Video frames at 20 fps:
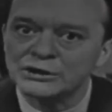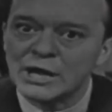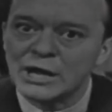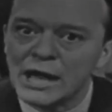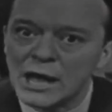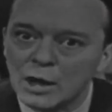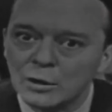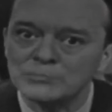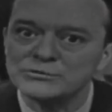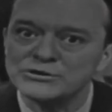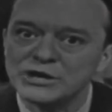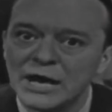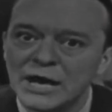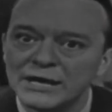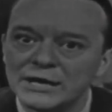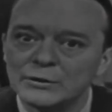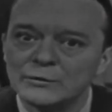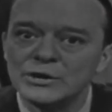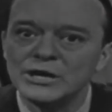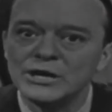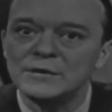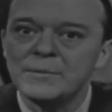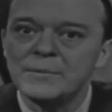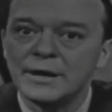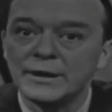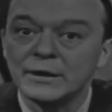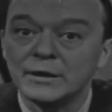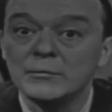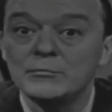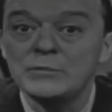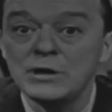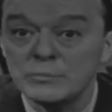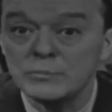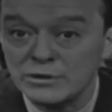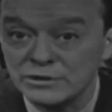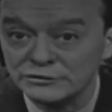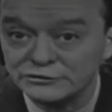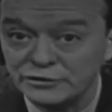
to help Johnny read better. Be with